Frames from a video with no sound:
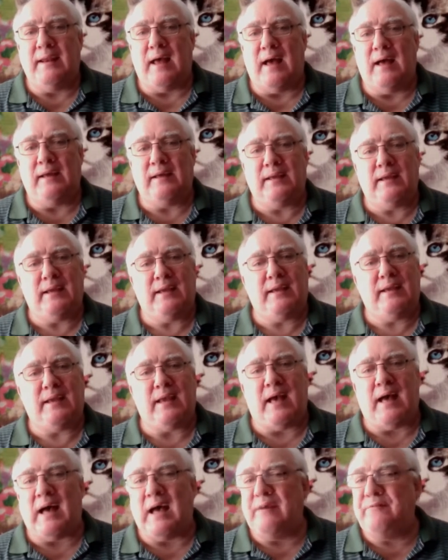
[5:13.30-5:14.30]
and
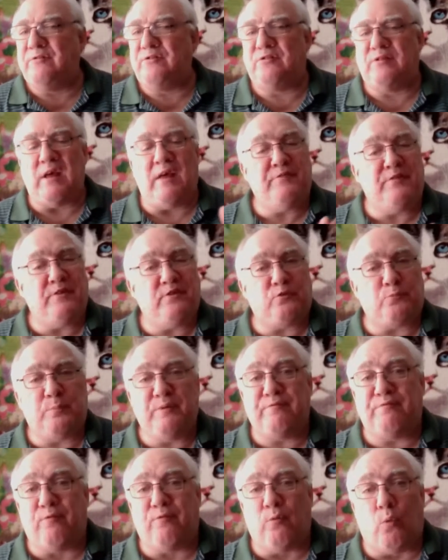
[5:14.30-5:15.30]
I've
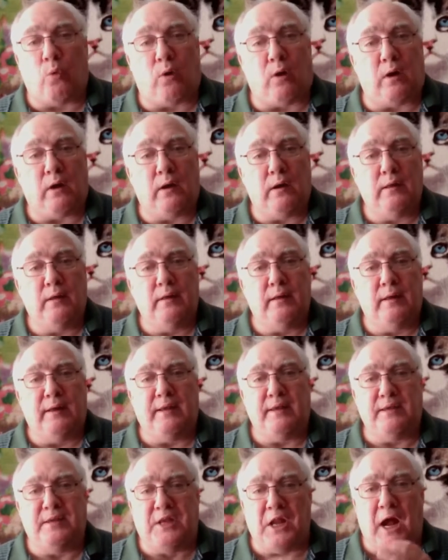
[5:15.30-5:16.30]
said this before.
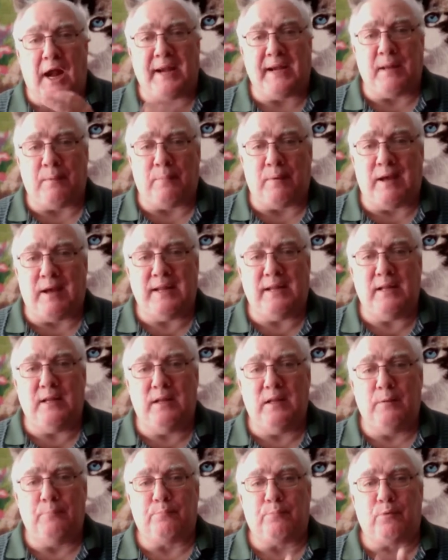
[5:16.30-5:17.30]

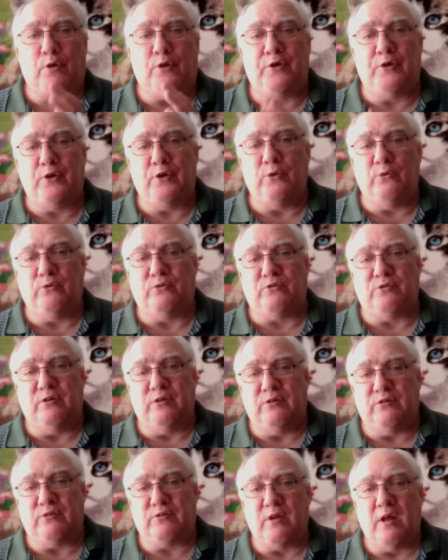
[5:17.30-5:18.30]
Dynamite
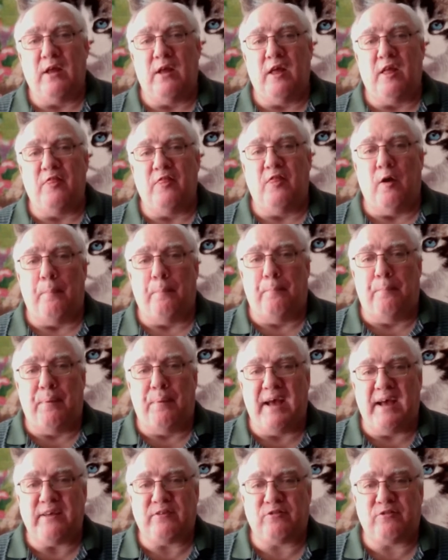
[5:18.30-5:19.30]
produces
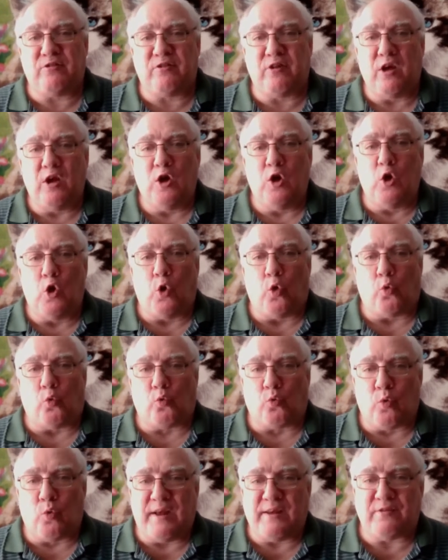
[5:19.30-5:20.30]
the best
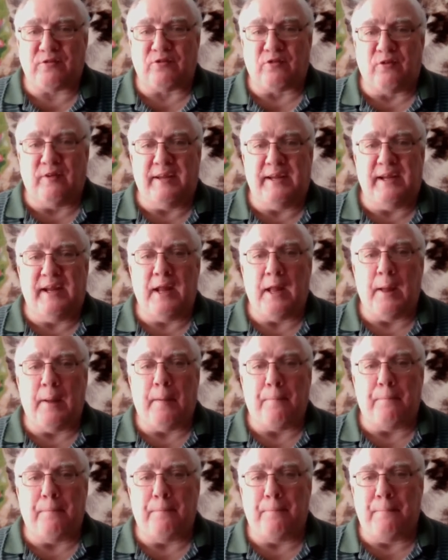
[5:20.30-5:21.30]

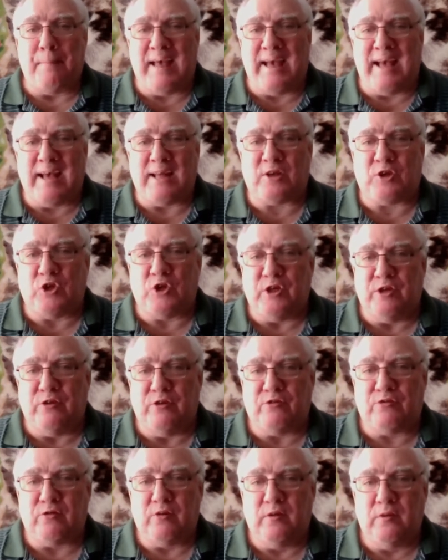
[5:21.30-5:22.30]
wrestling
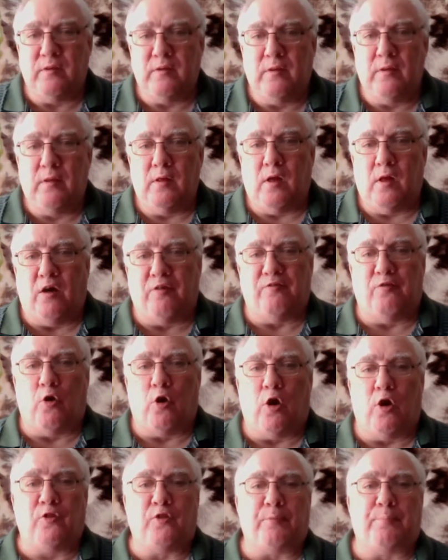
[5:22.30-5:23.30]
matches
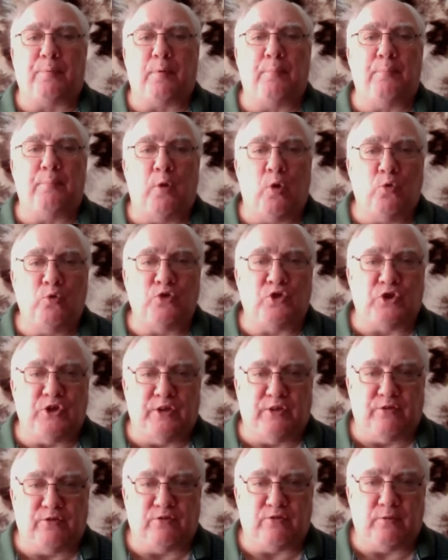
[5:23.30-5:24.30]
of all the
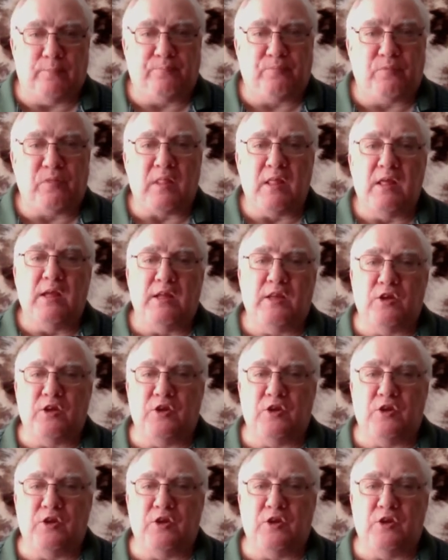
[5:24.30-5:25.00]
promotions.